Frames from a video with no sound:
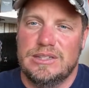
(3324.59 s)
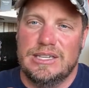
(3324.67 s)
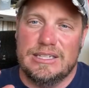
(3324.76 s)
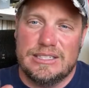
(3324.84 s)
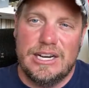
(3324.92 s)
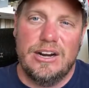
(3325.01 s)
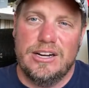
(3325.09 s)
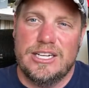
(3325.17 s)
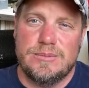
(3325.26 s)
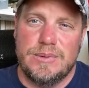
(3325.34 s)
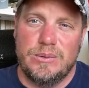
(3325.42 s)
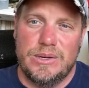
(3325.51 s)
The interior needs
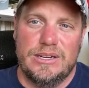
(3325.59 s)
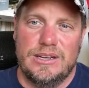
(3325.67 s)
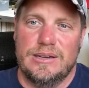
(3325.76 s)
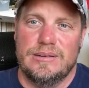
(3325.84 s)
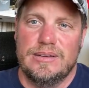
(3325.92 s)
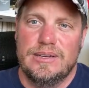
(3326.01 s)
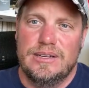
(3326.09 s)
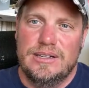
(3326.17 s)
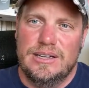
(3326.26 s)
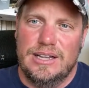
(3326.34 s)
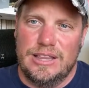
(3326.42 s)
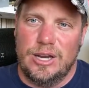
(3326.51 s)
to be redone
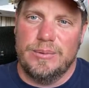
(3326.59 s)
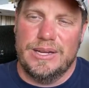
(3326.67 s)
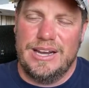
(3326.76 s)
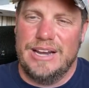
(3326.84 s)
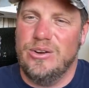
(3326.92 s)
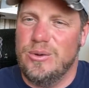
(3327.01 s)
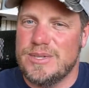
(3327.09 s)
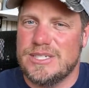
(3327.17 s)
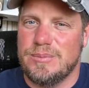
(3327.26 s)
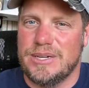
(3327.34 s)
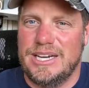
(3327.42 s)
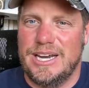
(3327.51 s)
a little bit. I know I'm a
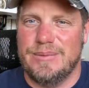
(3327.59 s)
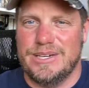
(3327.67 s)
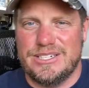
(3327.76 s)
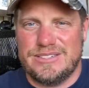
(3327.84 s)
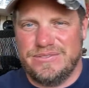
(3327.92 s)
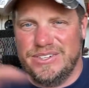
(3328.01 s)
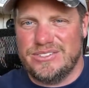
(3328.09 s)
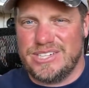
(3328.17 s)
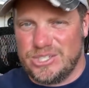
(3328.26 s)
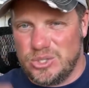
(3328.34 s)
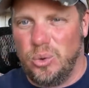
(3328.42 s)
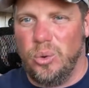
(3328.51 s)
simple guy, but it just feels like
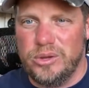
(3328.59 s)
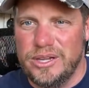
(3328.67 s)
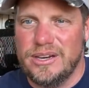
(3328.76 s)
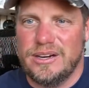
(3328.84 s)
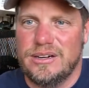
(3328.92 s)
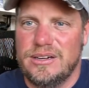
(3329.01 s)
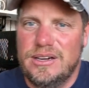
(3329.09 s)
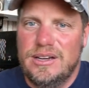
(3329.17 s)
it's old in there.